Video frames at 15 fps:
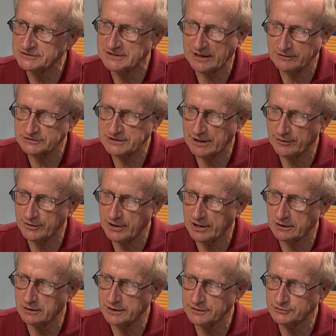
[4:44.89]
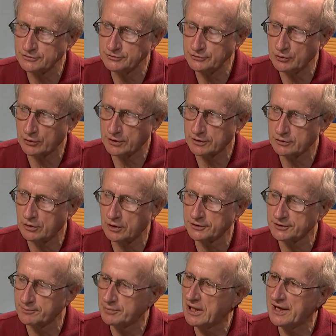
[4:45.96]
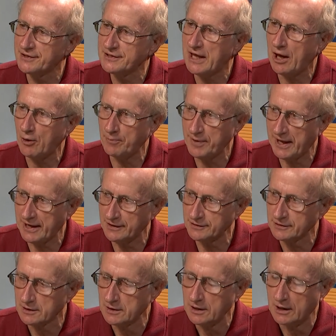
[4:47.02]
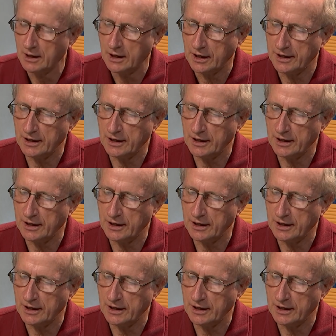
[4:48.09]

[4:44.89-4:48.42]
It's out of Saranac Lake, New York, called the Blind Owl Band. Mm-hmm.